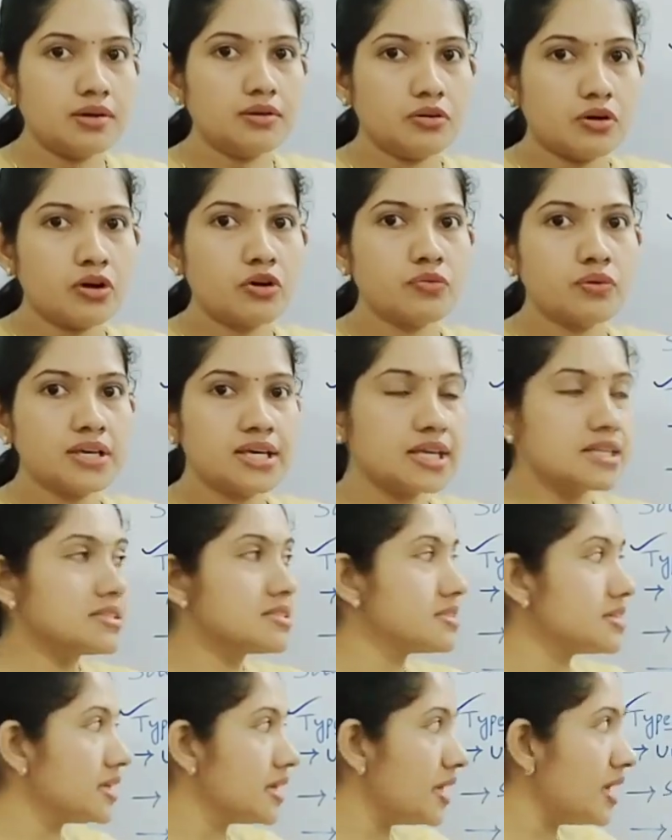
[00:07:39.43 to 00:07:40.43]
Or we can
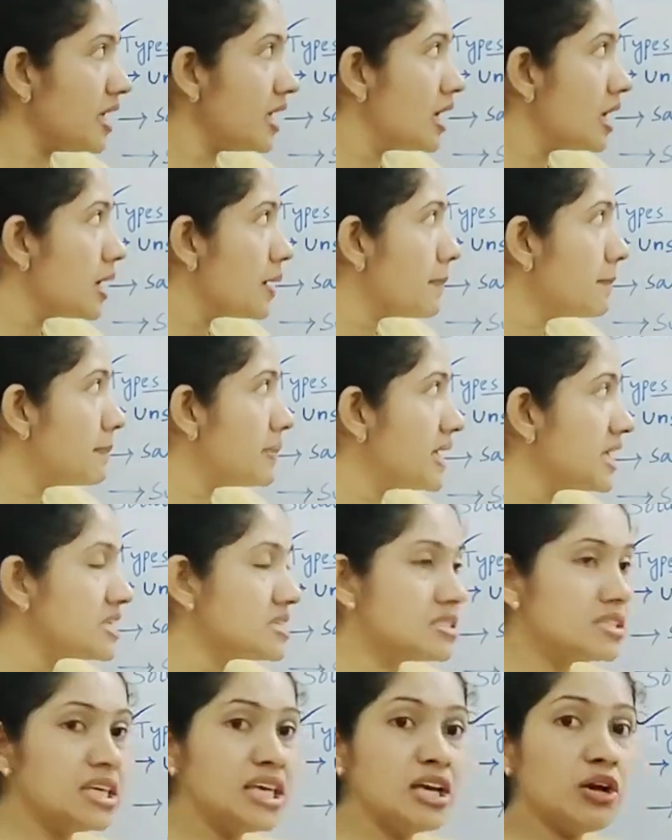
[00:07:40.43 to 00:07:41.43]
say,
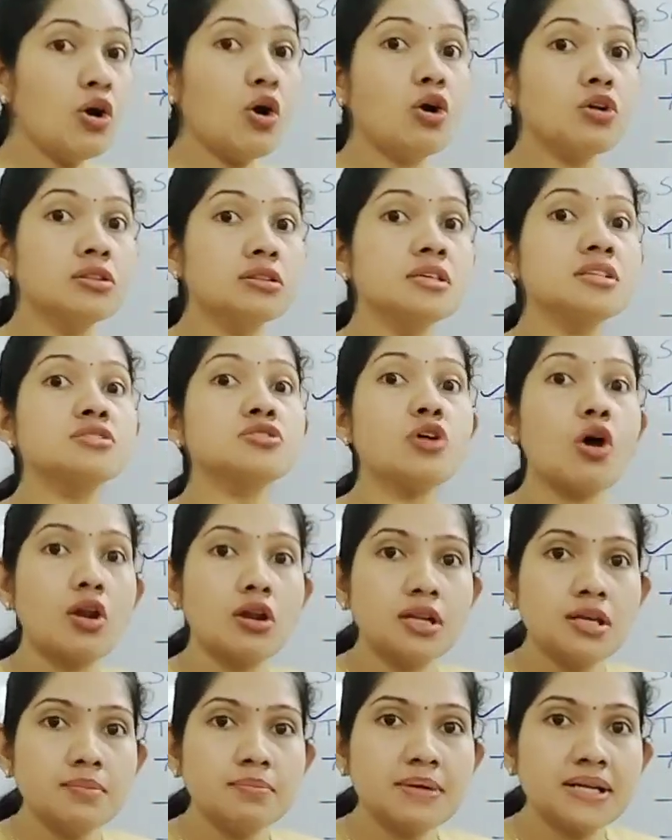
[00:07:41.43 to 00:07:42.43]
basing on the
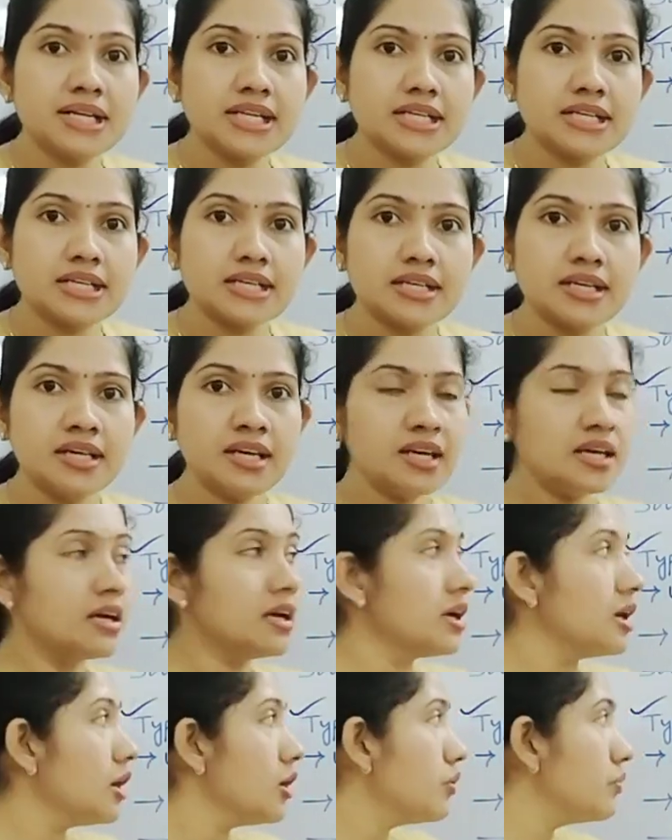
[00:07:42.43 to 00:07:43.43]

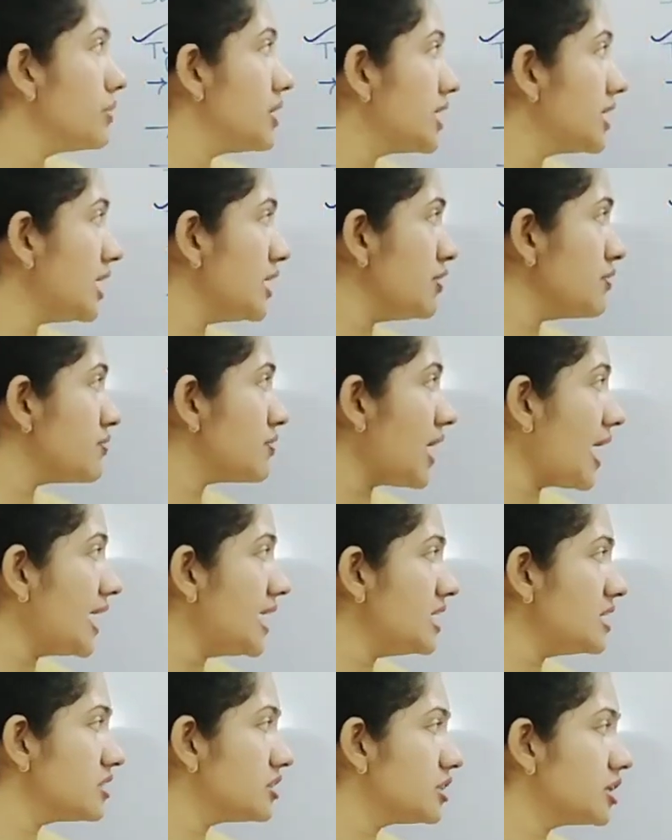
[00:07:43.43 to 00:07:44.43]
solubility, we can
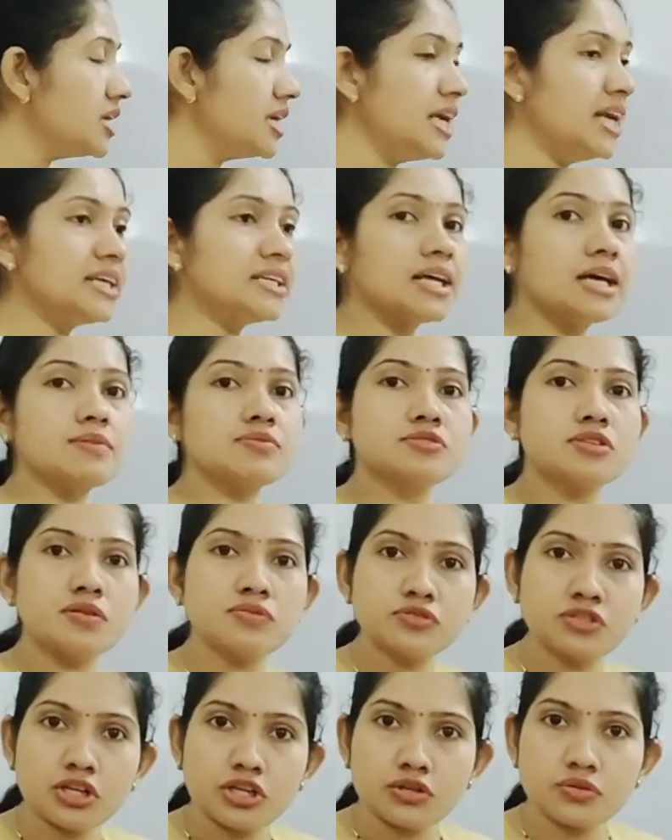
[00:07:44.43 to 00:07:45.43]
find three types
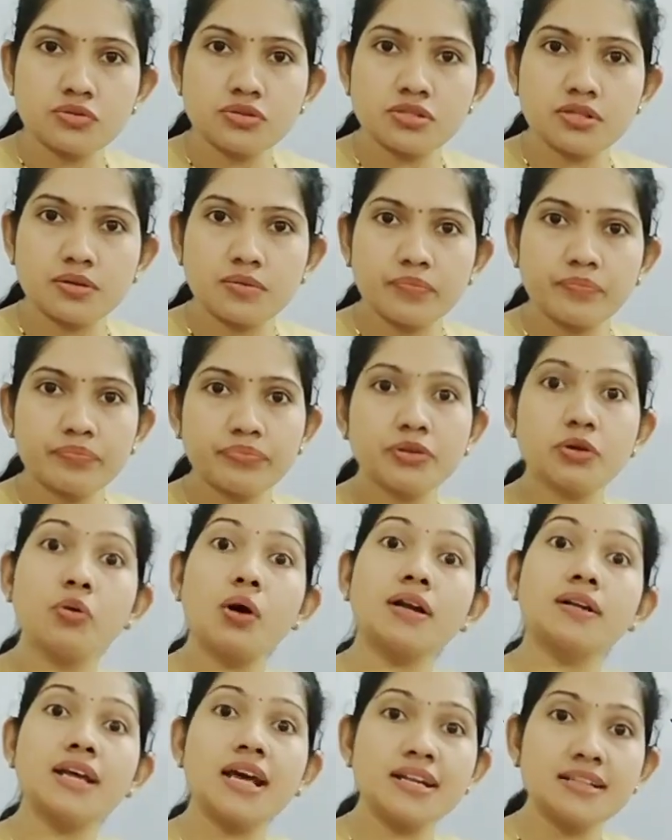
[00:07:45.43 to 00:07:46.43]
of solution.
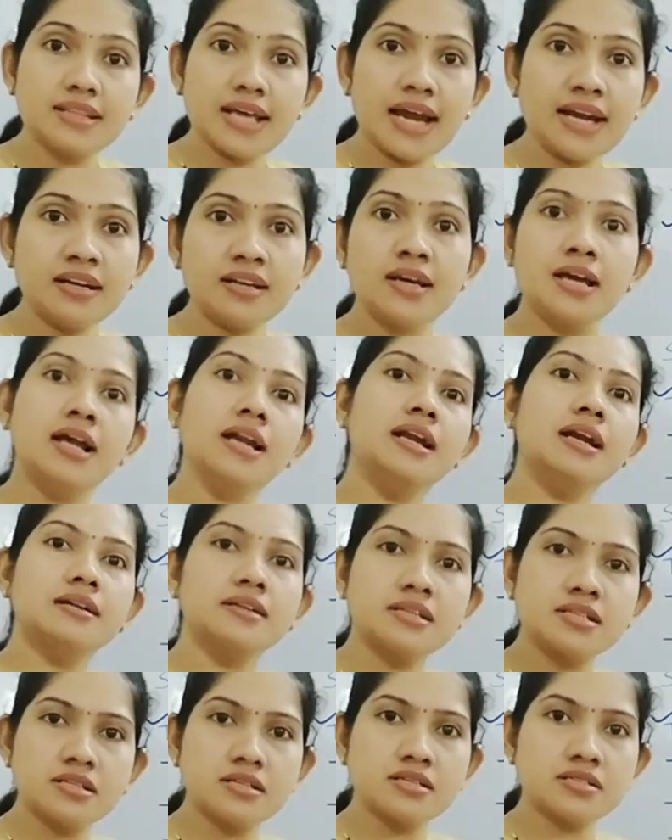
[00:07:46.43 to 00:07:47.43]
What are that? Let
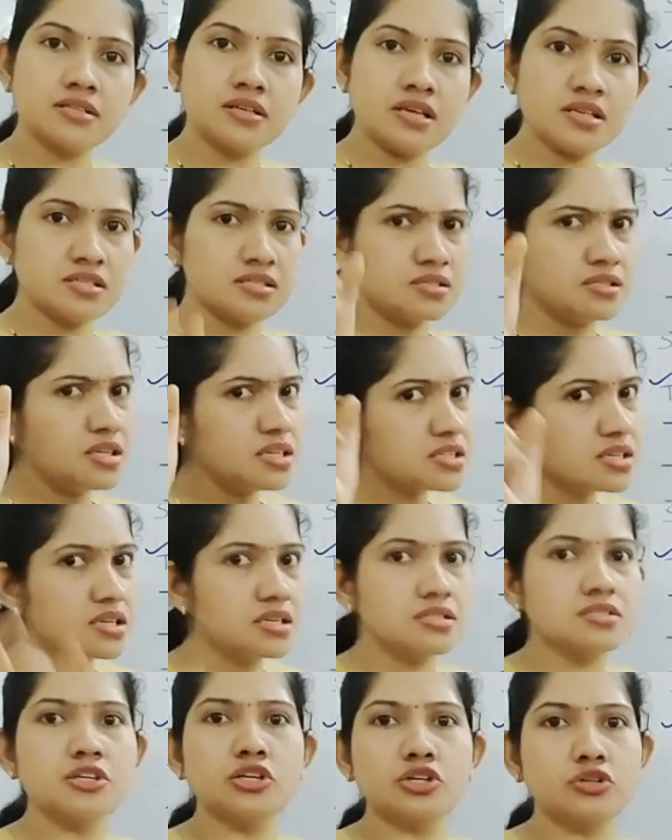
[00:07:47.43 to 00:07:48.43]
us discuss. Just
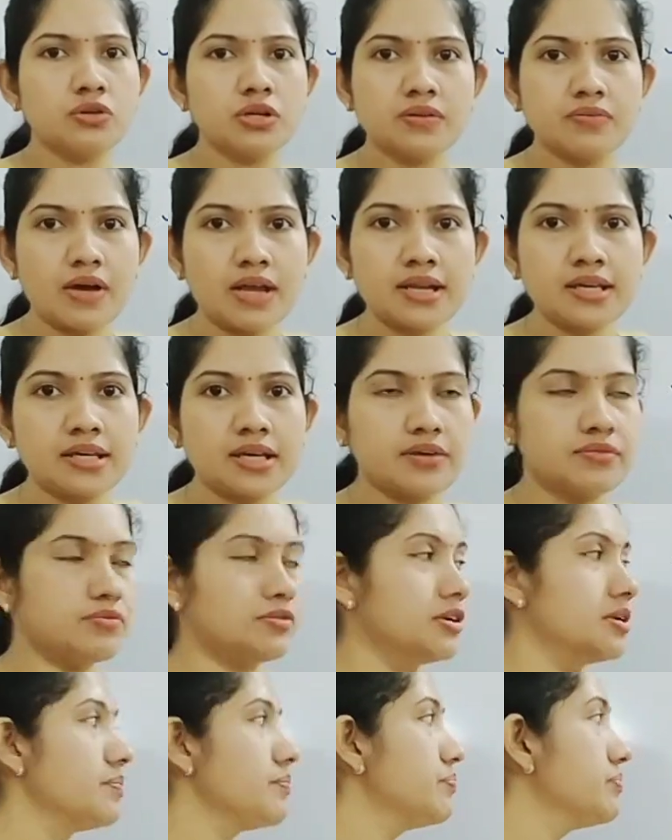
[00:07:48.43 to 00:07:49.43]
listen to it very
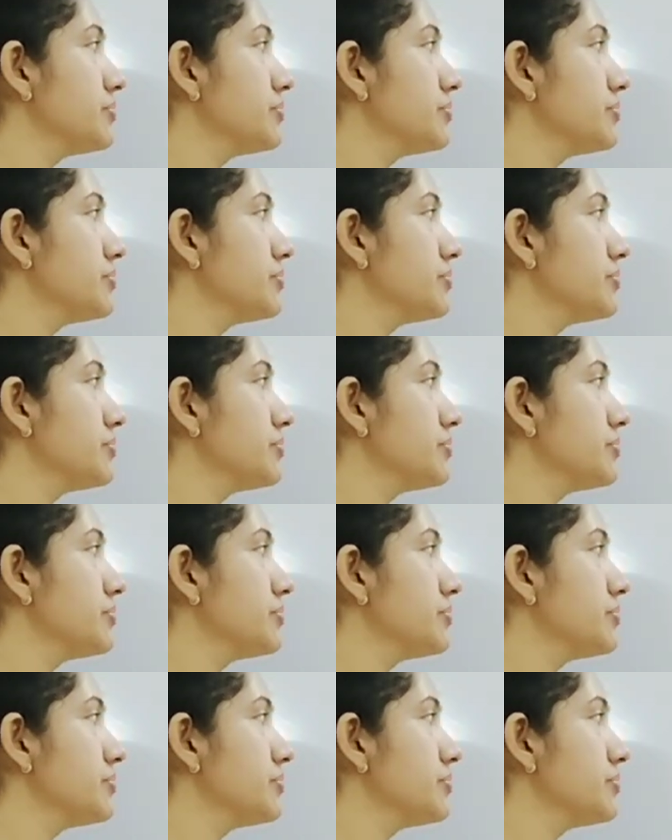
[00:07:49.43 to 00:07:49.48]
carefully.